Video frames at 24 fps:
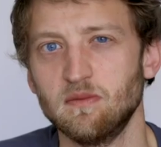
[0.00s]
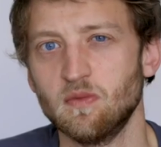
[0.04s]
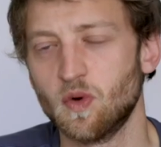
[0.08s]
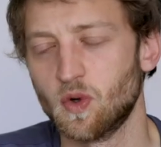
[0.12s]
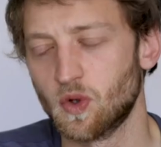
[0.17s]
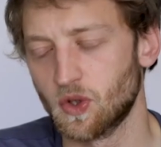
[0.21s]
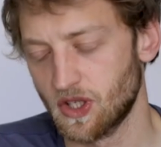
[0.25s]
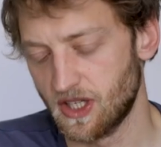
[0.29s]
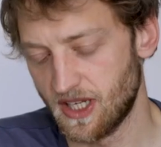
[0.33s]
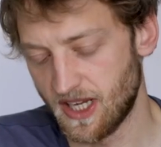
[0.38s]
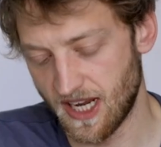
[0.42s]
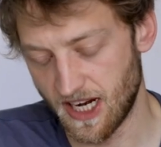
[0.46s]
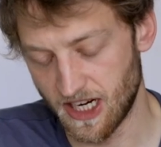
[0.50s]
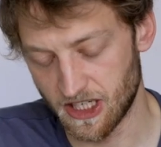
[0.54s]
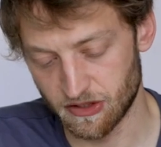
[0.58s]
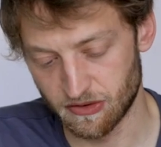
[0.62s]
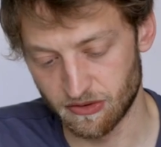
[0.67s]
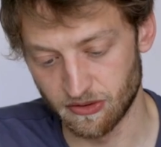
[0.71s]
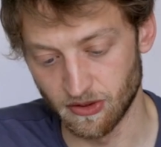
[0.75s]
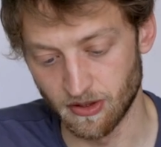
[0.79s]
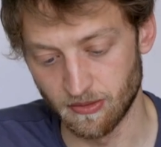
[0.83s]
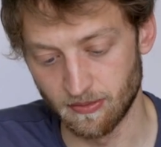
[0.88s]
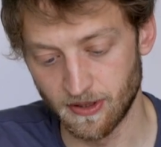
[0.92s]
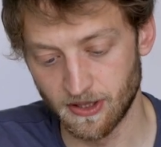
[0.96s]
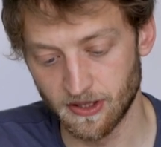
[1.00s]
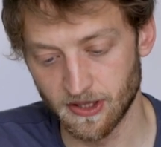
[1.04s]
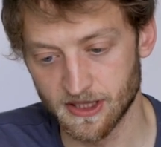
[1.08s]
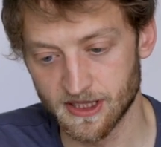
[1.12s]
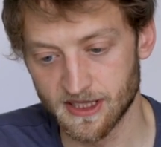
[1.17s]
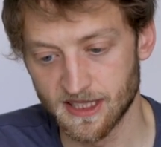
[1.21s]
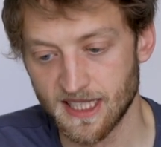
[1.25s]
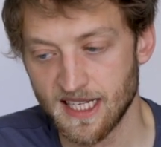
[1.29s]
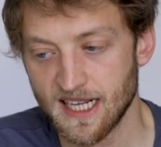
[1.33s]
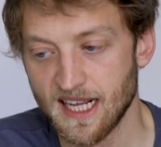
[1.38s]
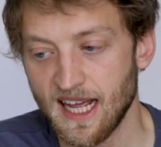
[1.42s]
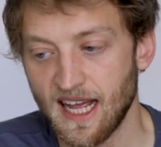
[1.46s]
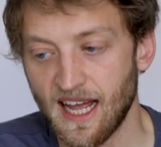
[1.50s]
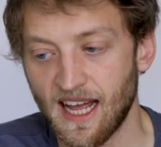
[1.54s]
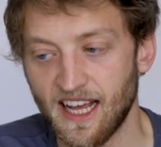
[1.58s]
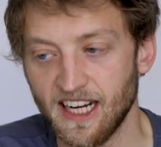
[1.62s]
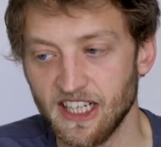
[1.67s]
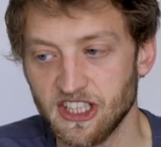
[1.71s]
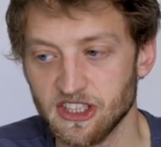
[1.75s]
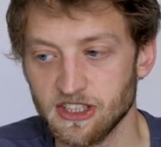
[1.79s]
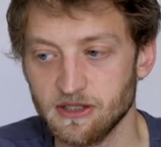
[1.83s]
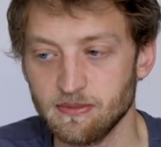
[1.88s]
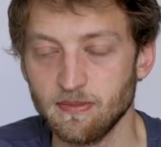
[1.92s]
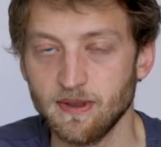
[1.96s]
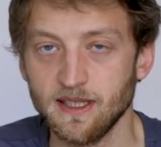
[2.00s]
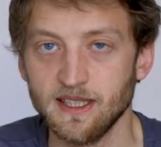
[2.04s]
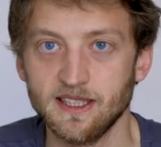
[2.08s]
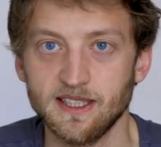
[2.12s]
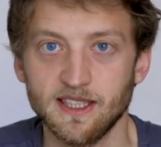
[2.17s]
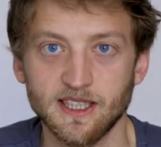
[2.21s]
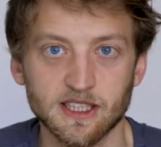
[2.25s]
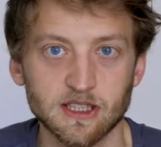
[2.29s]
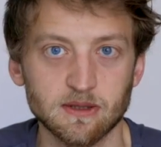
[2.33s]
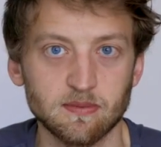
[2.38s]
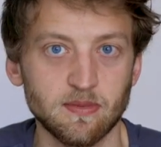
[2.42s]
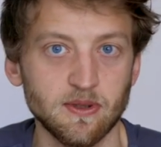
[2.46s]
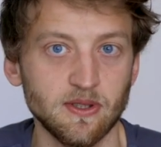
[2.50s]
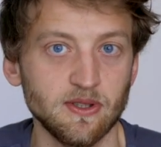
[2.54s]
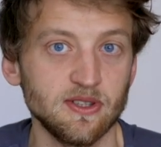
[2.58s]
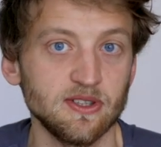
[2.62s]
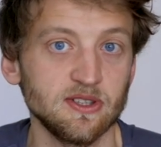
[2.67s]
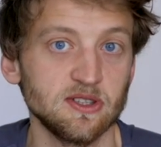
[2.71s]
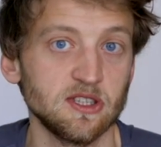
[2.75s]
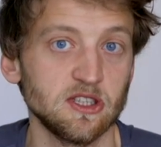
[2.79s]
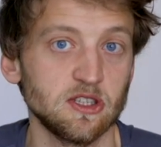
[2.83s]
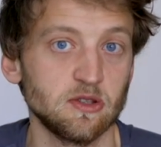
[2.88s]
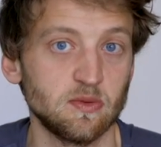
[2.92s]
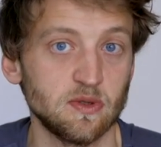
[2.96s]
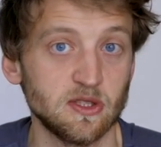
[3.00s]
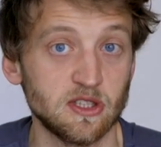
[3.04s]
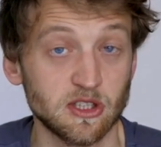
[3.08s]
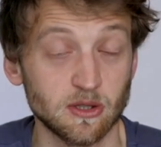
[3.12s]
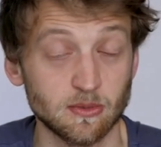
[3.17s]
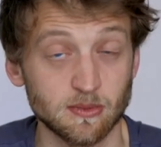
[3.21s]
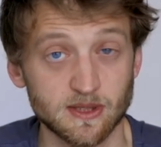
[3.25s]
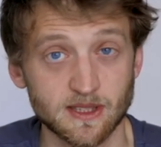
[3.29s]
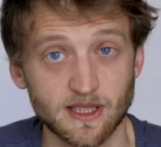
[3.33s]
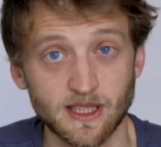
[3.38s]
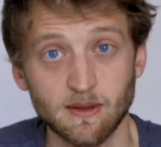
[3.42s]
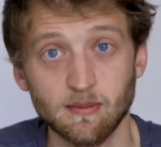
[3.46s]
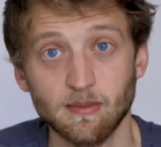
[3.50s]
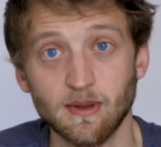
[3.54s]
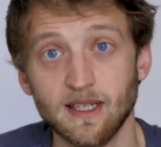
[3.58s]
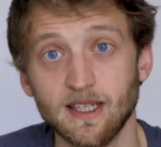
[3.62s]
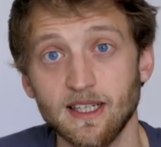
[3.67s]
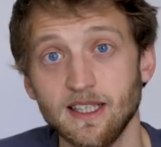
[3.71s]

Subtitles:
more careful, because I just made the experiences with some Sigma